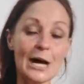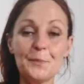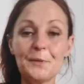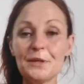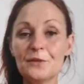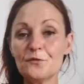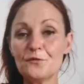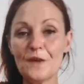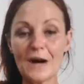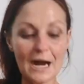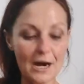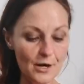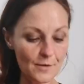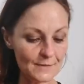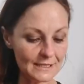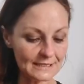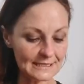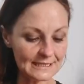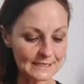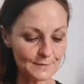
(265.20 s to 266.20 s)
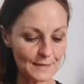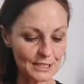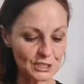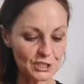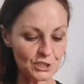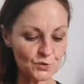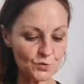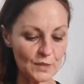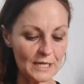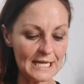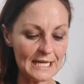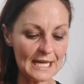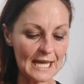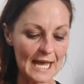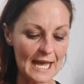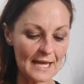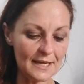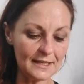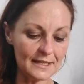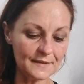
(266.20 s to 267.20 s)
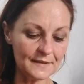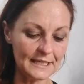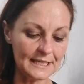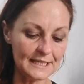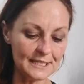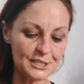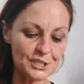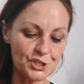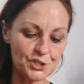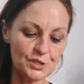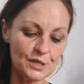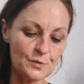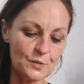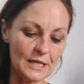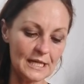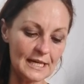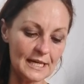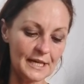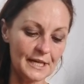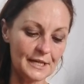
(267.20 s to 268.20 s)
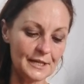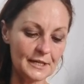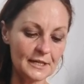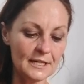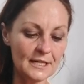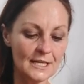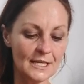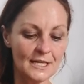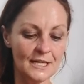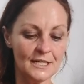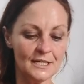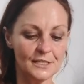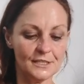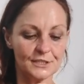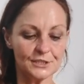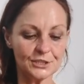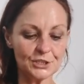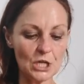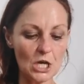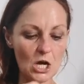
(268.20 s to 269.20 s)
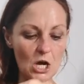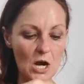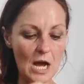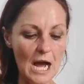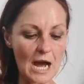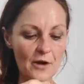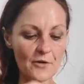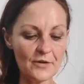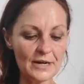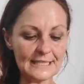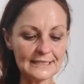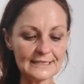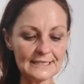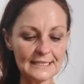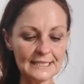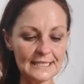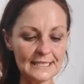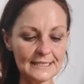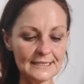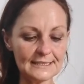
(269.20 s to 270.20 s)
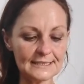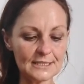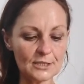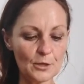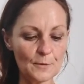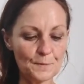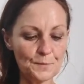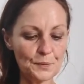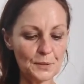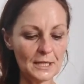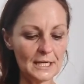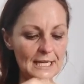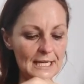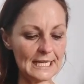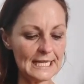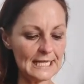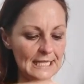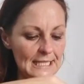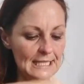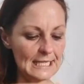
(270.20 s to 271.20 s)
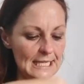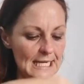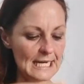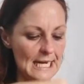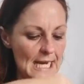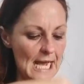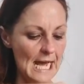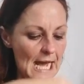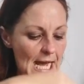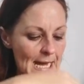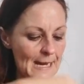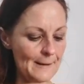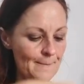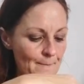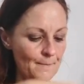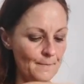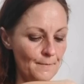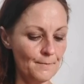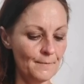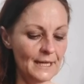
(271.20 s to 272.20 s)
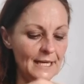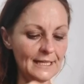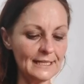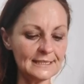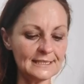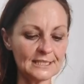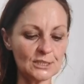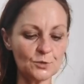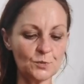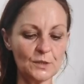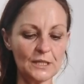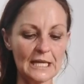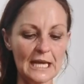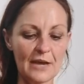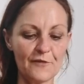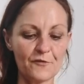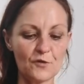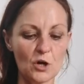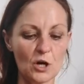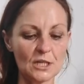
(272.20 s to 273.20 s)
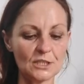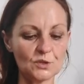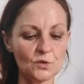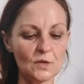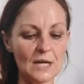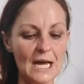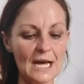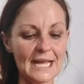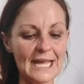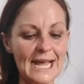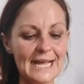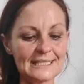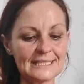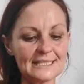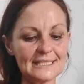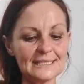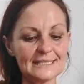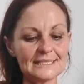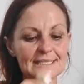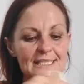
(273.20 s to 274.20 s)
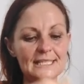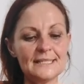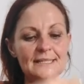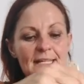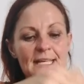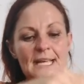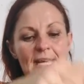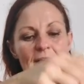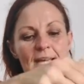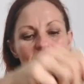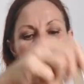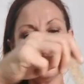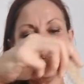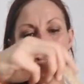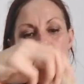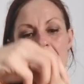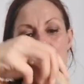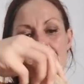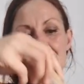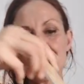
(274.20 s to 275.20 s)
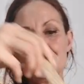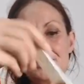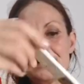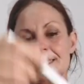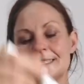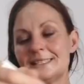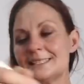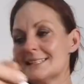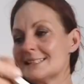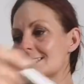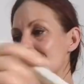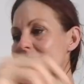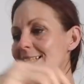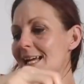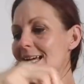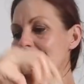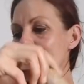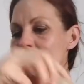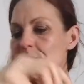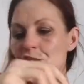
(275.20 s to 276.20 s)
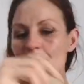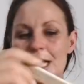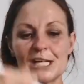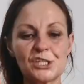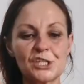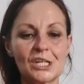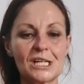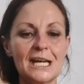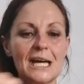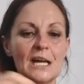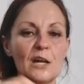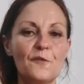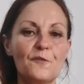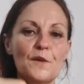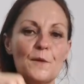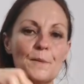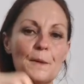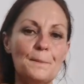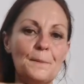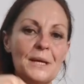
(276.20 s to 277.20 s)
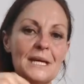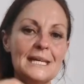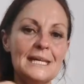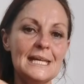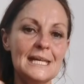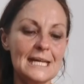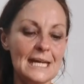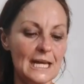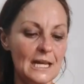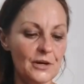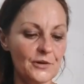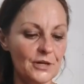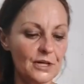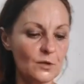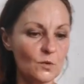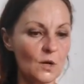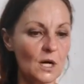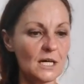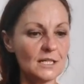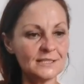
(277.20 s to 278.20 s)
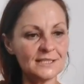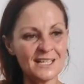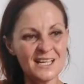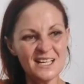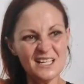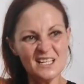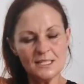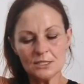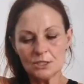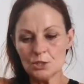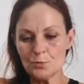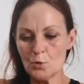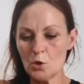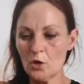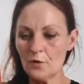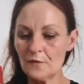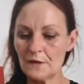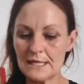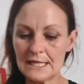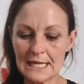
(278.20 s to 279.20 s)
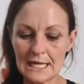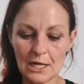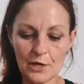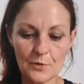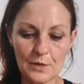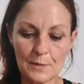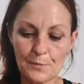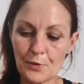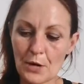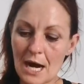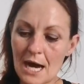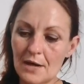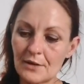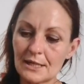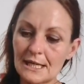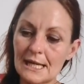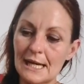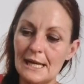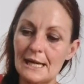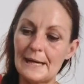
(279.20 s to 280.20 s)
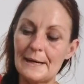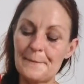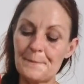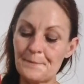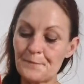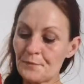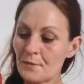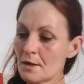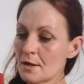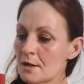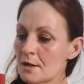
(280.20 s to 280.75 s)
help the environment as much as we can in the industry we're in. So our resin is completely mixed. We have got all our catalyst in there. As you can see, it's slightly changed the color from the pinky color it was to more of a yellowy brown color.